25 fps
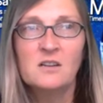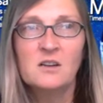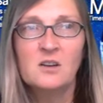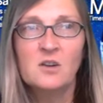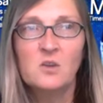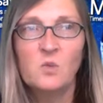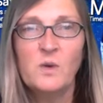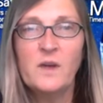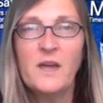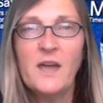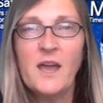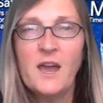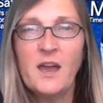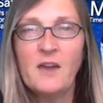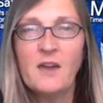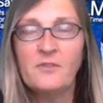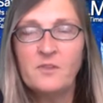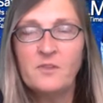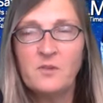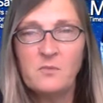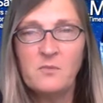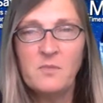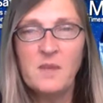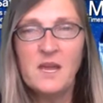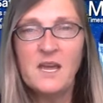we have
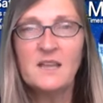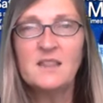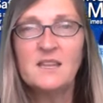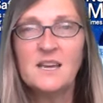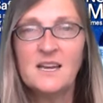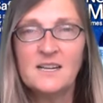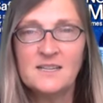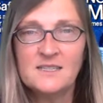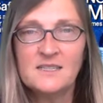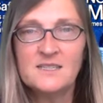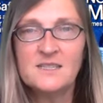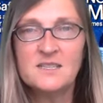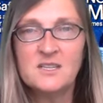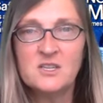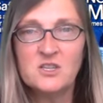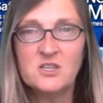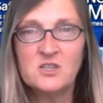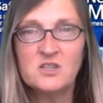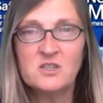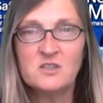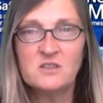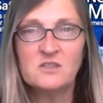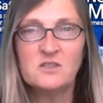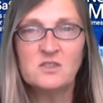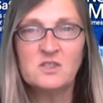to make that
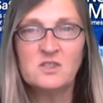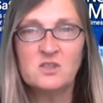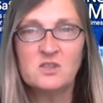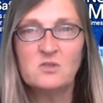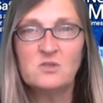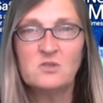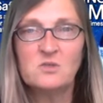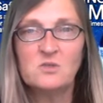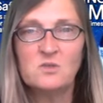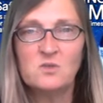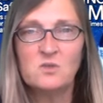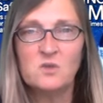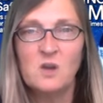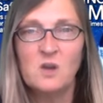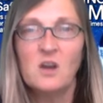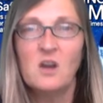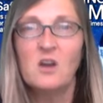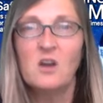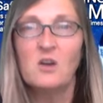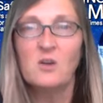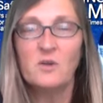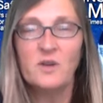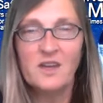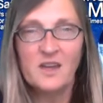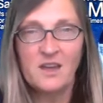decision to,
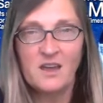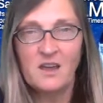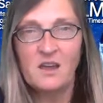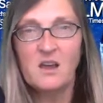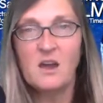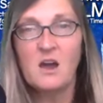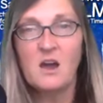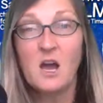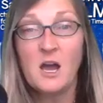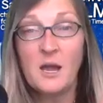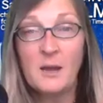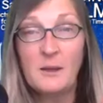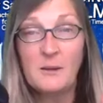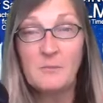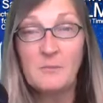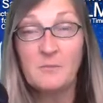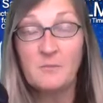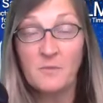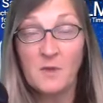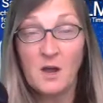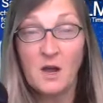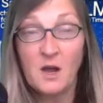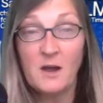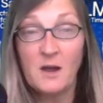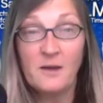okay,
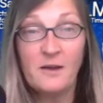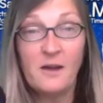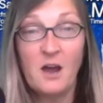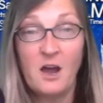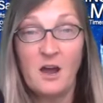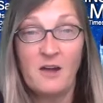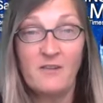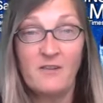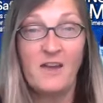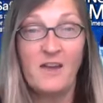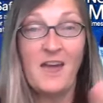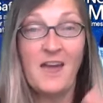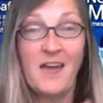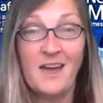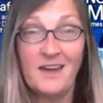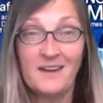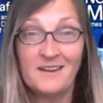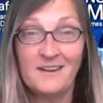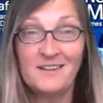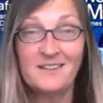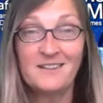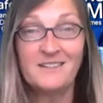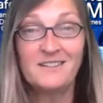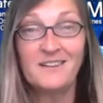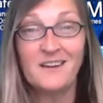I've had
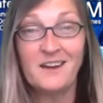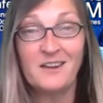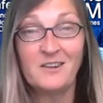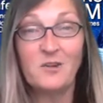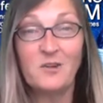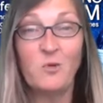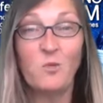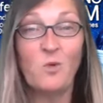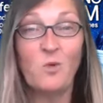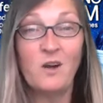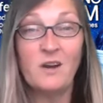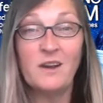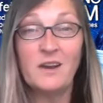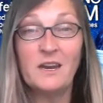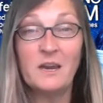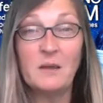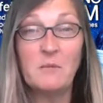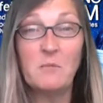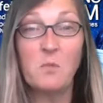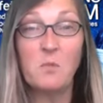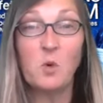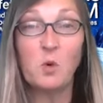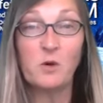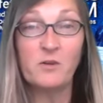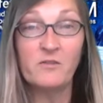it. I don't want any
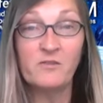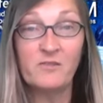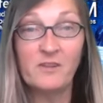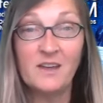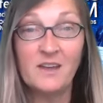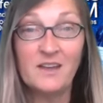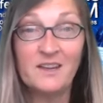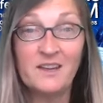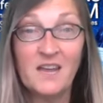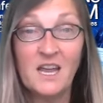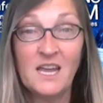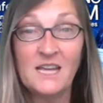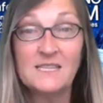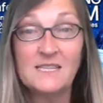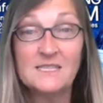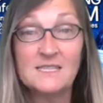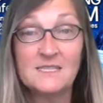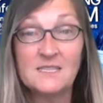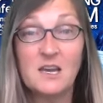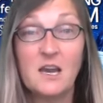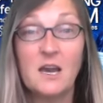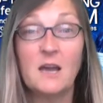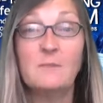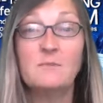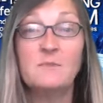more of it. It's
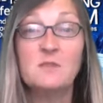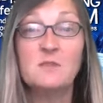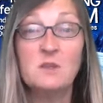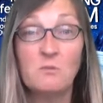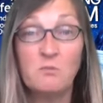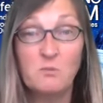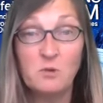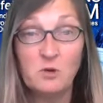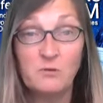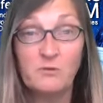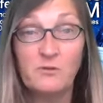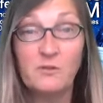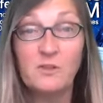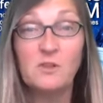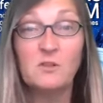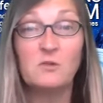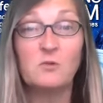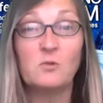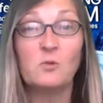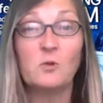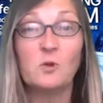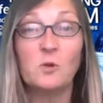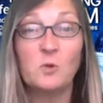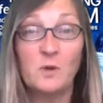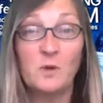time to move
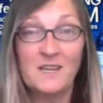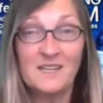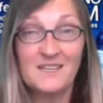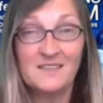through it.